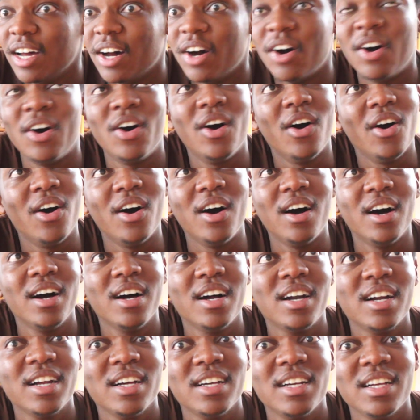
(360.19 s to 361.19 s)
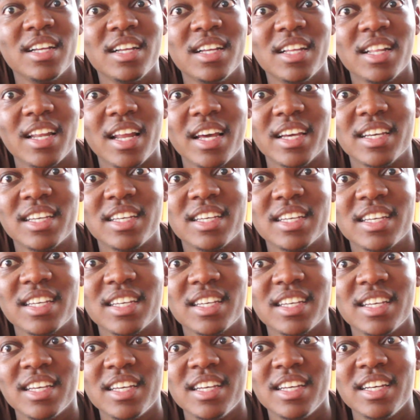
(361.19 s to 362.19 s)
oh like
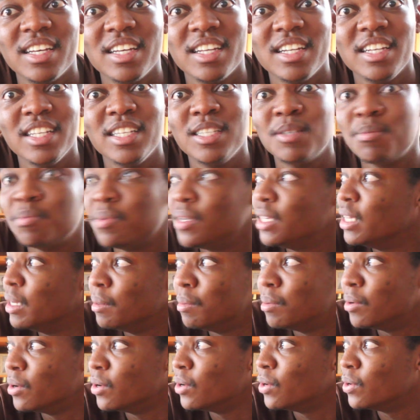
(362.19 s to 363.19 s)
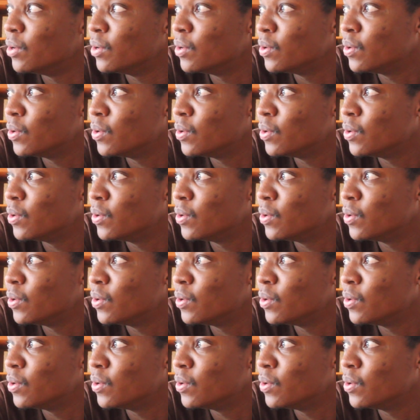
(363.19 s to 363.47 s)
these people